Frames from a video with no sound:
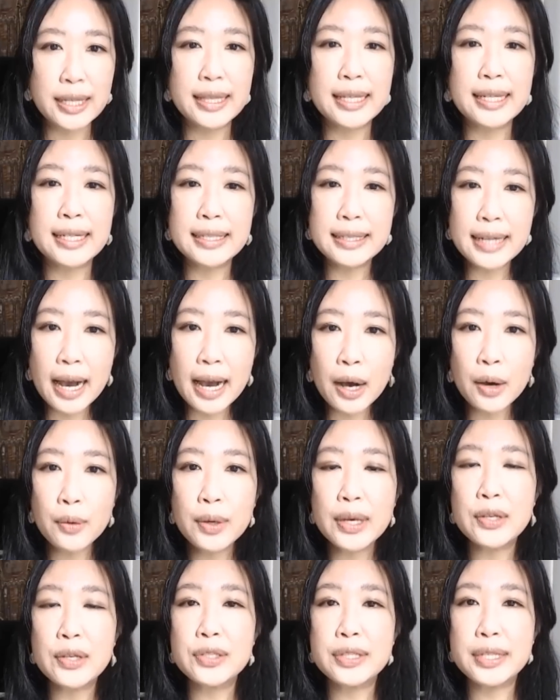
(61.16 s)
the Tao
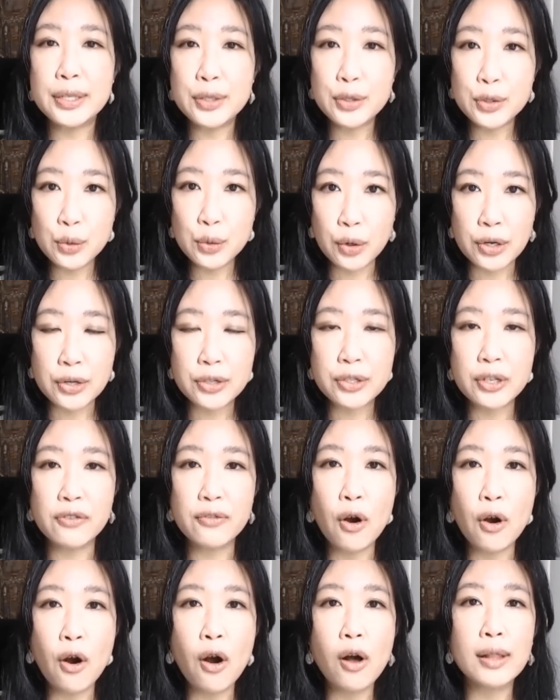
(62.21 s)
is the source
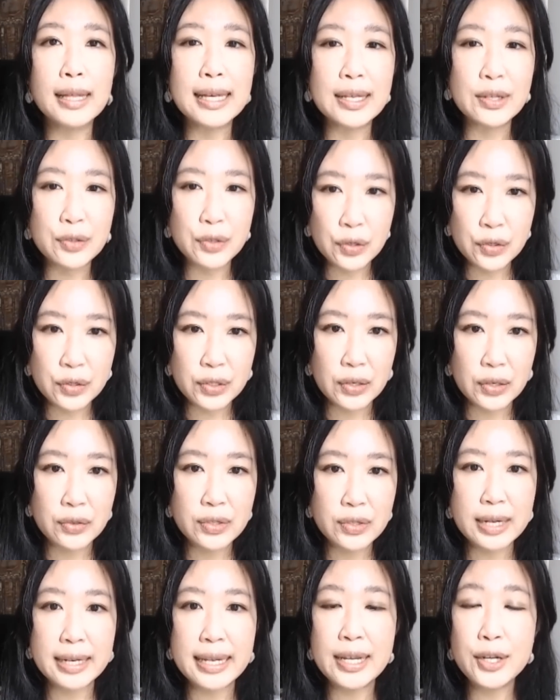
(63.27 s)
of all
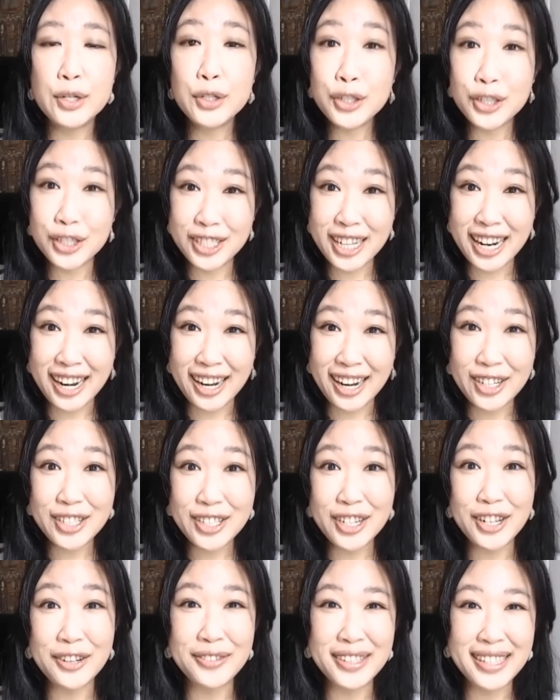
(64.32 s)
existence, an interchange
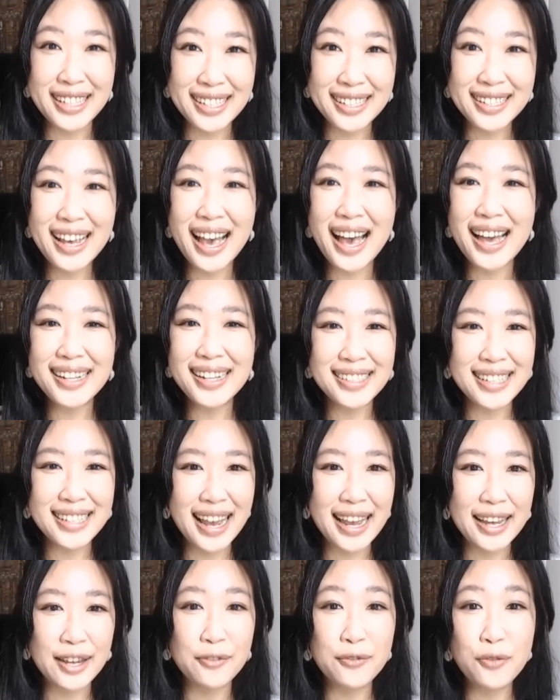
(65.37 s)
of yin and
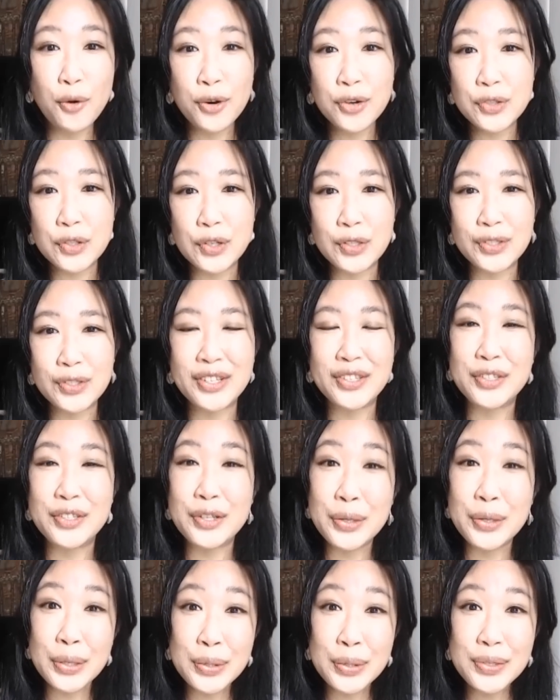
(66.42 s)
yang forces,
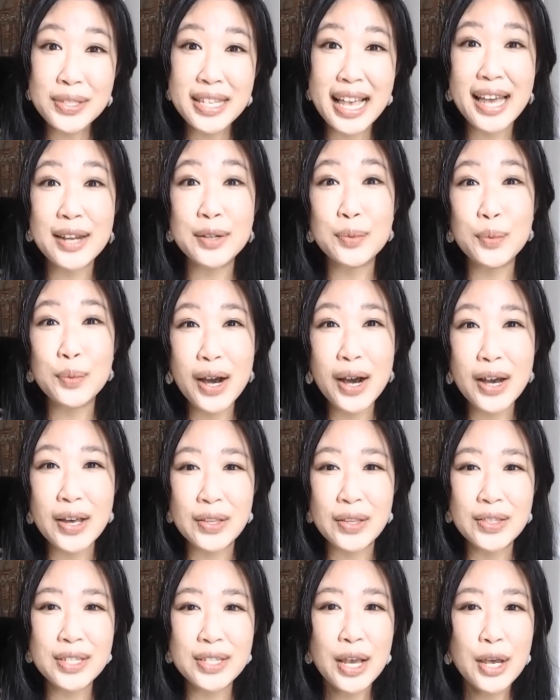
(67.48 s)
zeros and
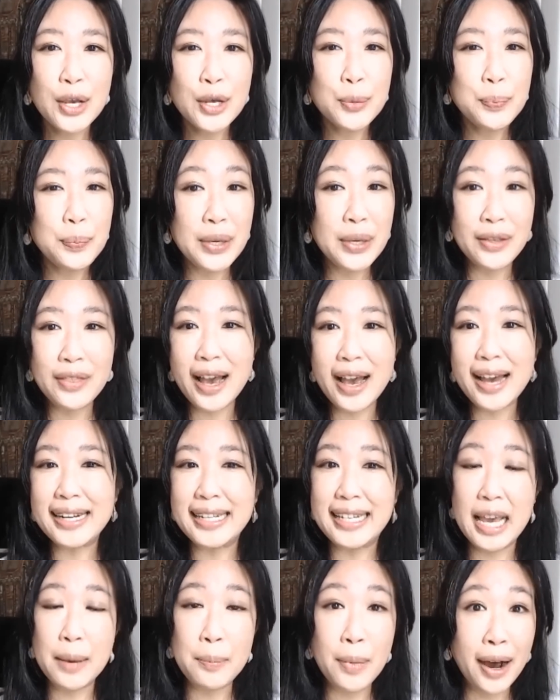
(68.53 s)
ones, be that
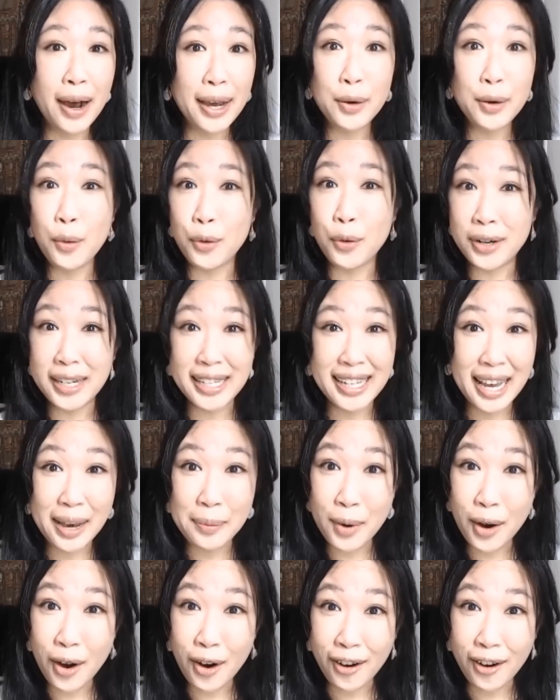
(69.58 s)
EMI or
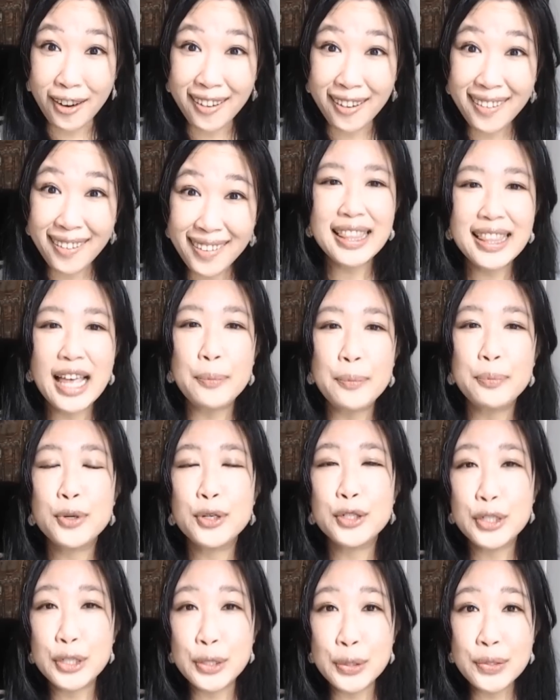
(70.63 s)
EMR, that
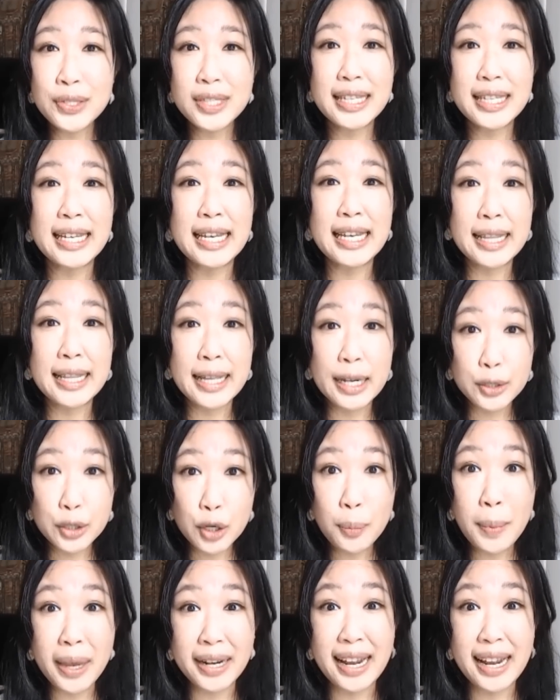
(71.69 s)
produce the
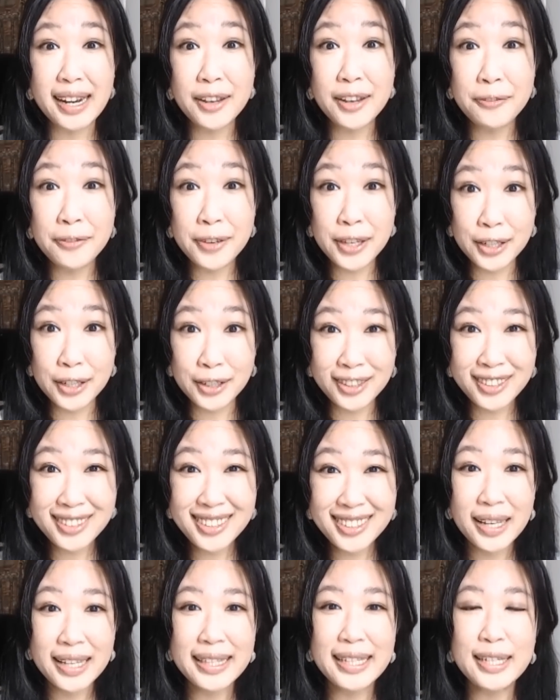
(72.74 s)
electromagnetic
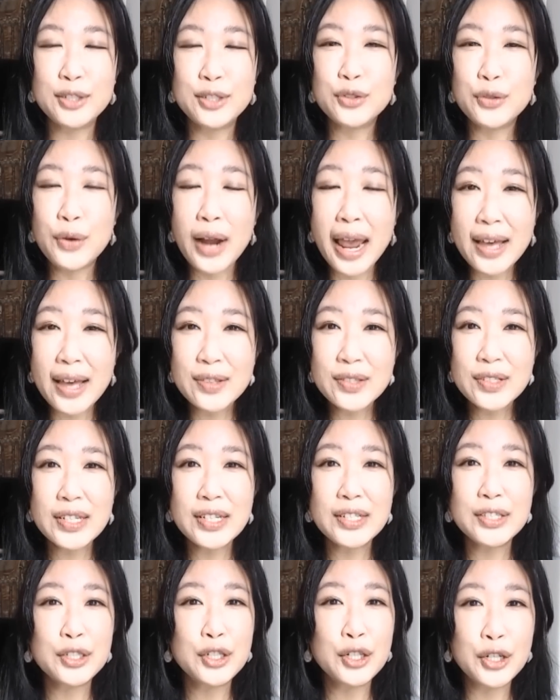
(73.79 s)
field, the
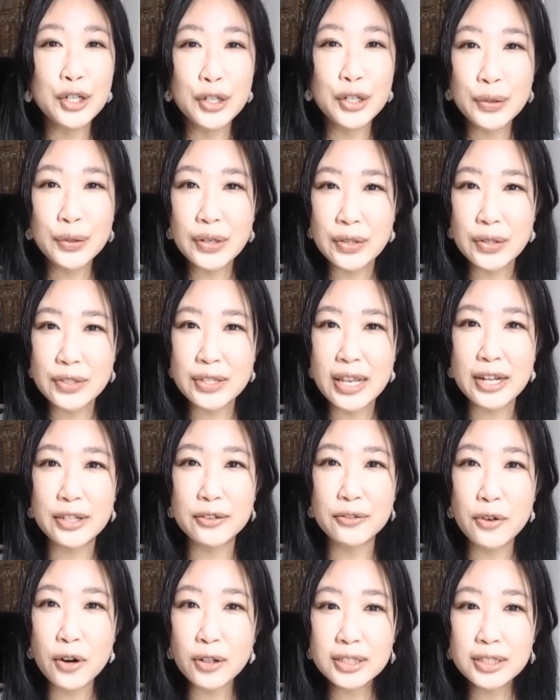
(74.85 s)
transient currents and
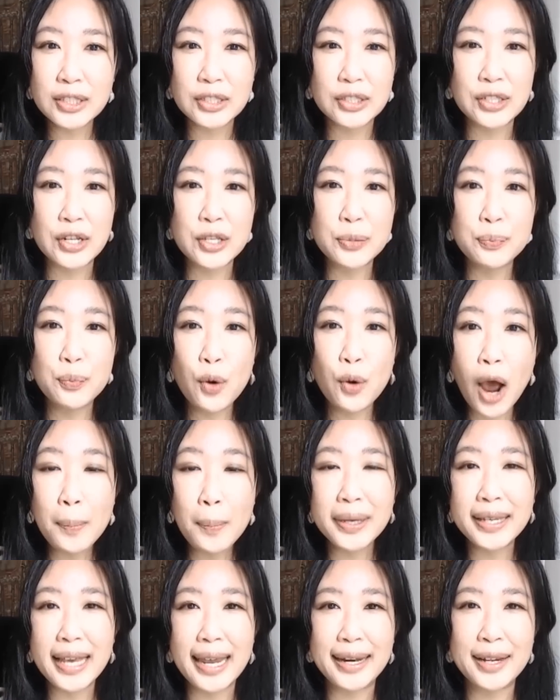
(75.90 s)
voltages
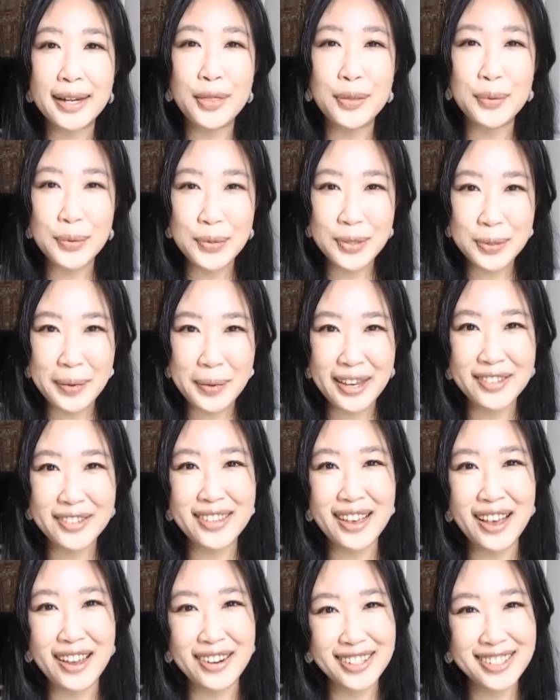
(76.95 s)
propagated through space
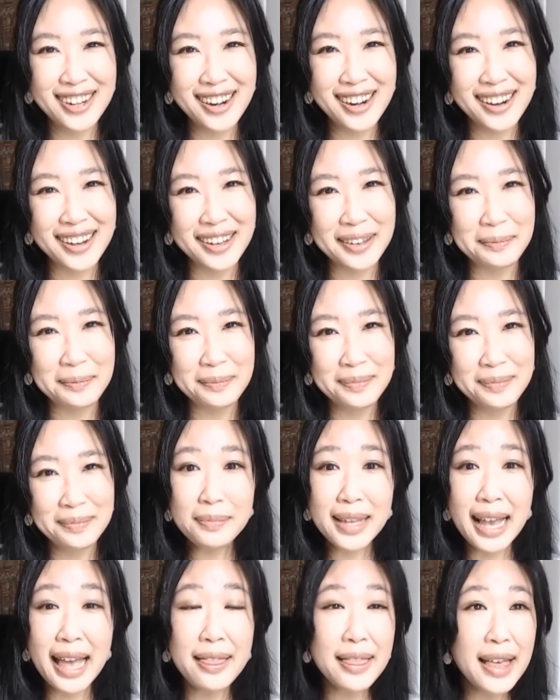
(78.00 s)
and time.
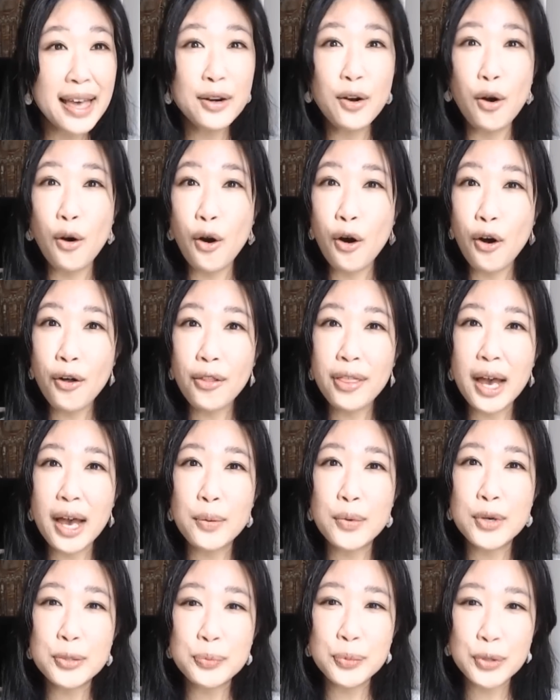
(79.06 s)
And then all that
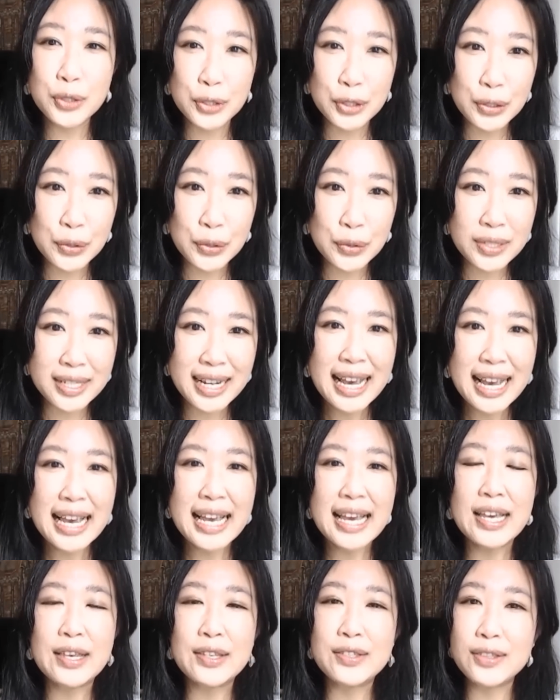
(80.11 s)
was produced
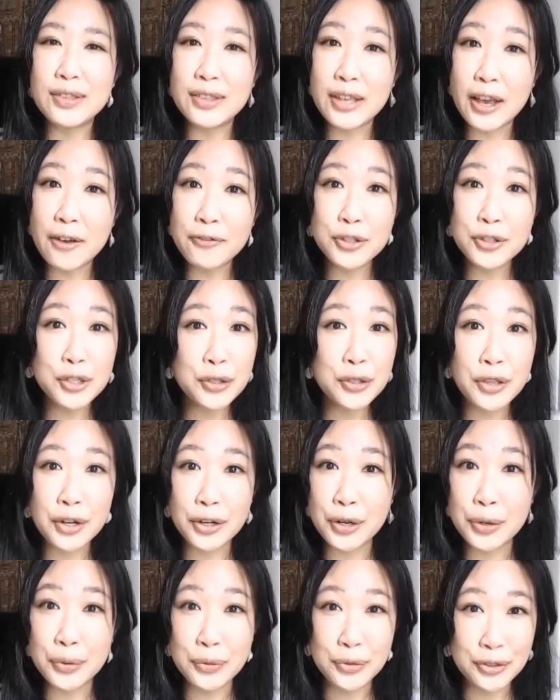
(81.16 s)
is left to
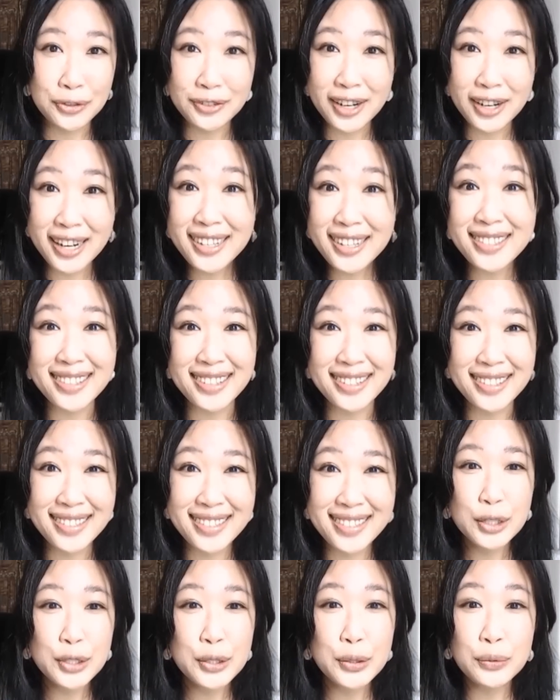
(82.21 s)
their own
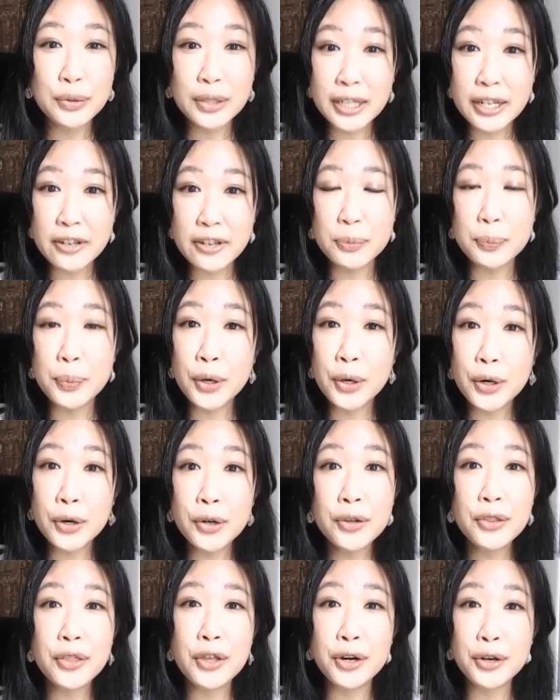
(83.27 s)
devices, to live
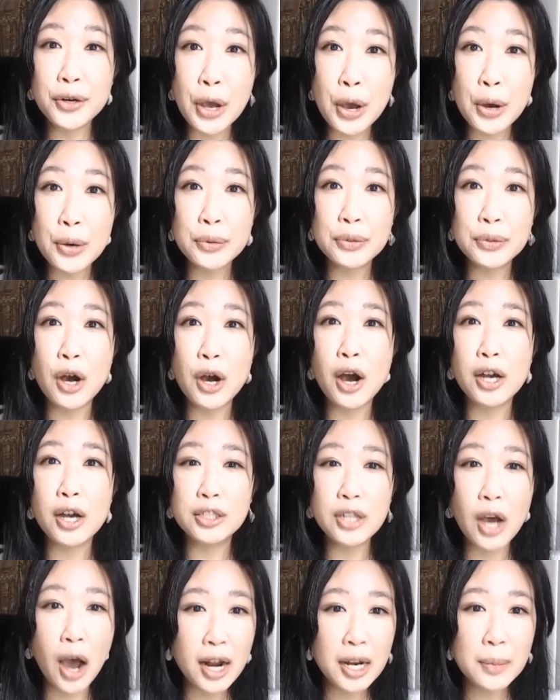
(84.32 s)
per their own
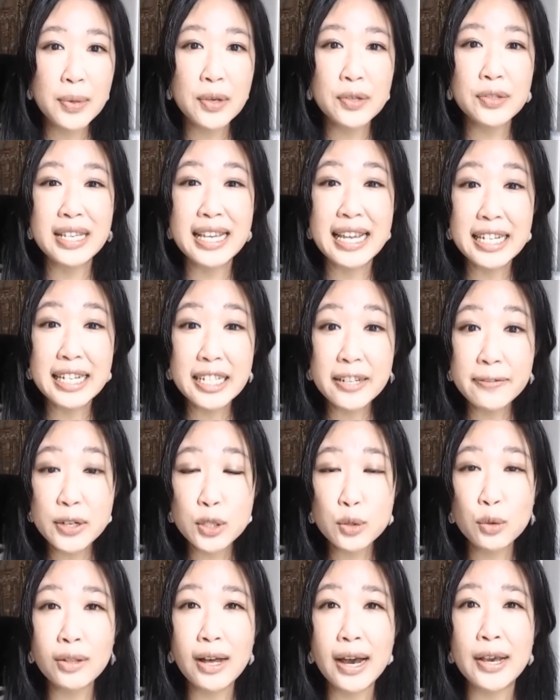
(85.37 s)
autonomous,
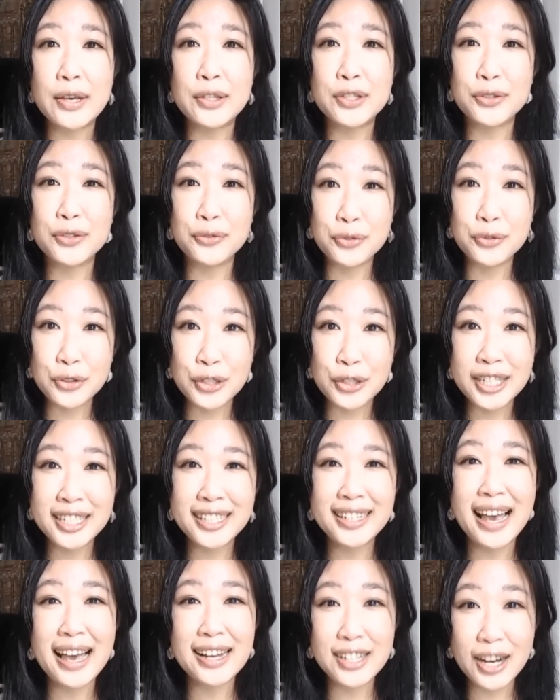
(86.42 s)
individualized,
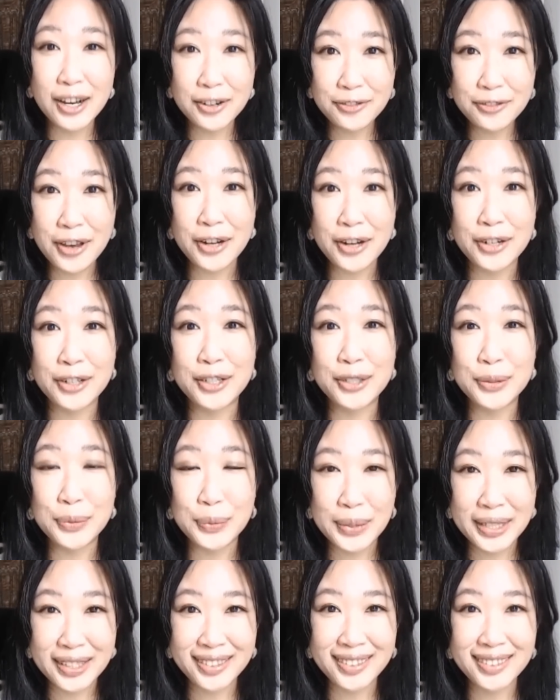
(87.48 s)
free and unfettered
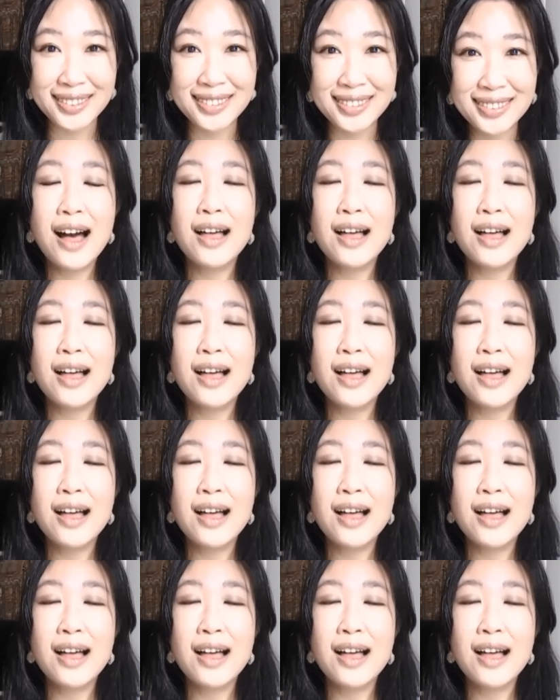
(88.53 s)
will.